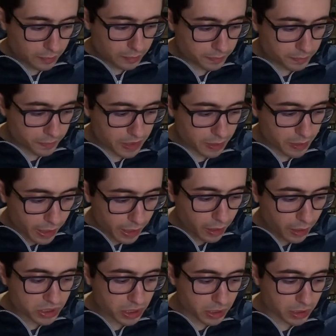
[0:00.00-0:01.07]
Something
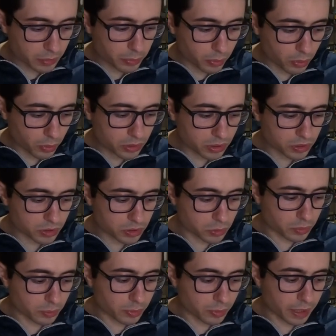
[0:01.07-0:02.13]
else here important to
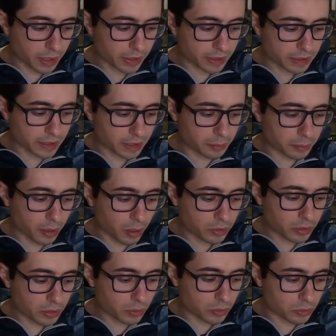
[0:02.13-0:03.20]
remind is that the
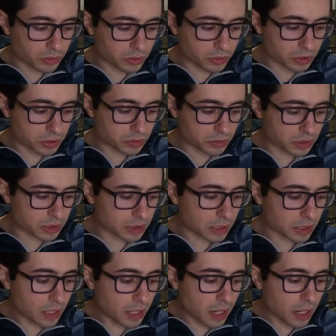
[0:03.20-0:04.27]
boundary conditions
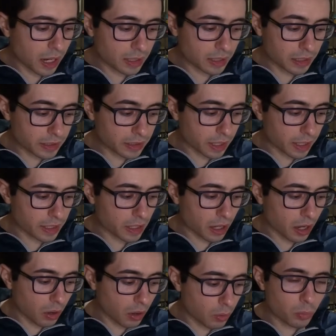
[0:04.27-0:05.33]
are linear and
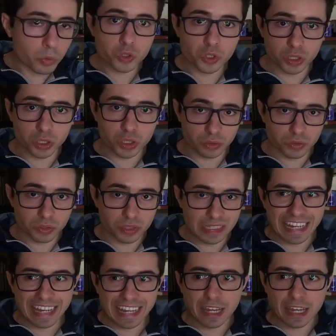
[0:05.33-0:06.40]
homogeneous.
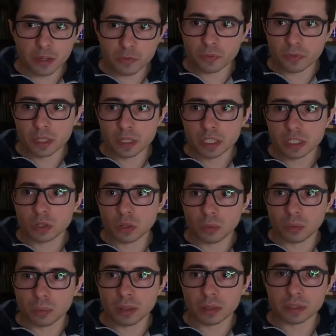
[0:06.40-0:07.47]
If your
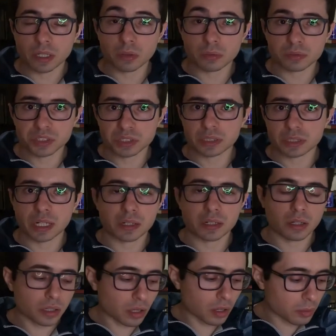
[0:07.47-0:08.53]
boundary conditions are
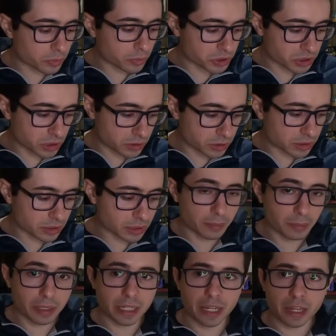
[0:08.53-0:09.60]
not homogeneous,
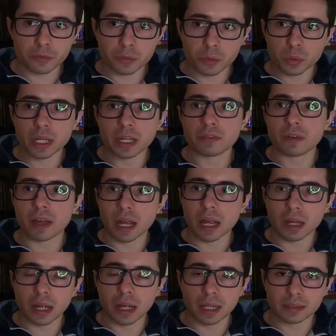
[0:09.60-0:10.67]
namely if you have
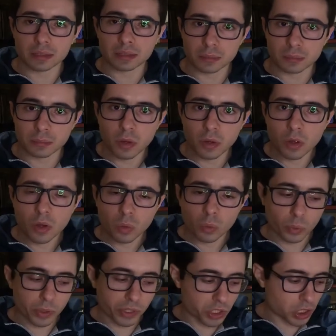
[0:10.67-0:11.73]
a term
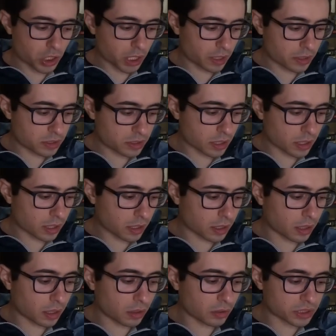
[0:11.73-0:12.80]
which is
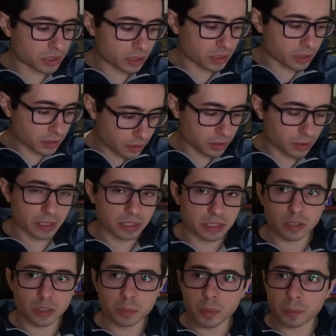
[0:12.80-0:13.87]
constant, is
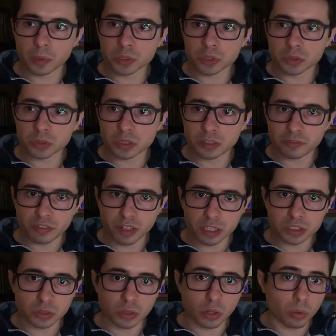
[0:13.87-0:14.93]
not proportional to the
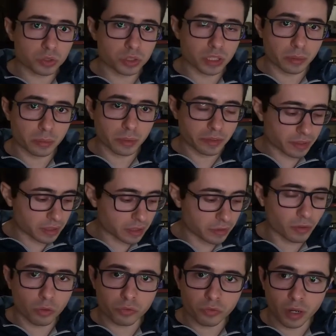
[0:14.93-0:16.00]
function or to the derivative
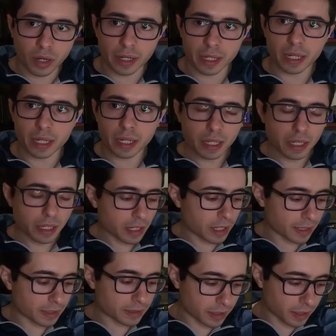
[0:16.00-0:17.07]
of phi, in
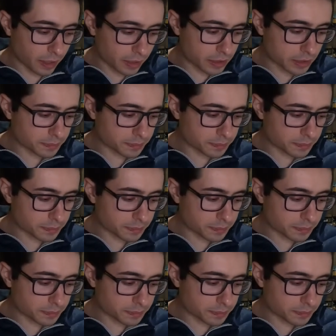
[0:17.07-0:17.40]
that case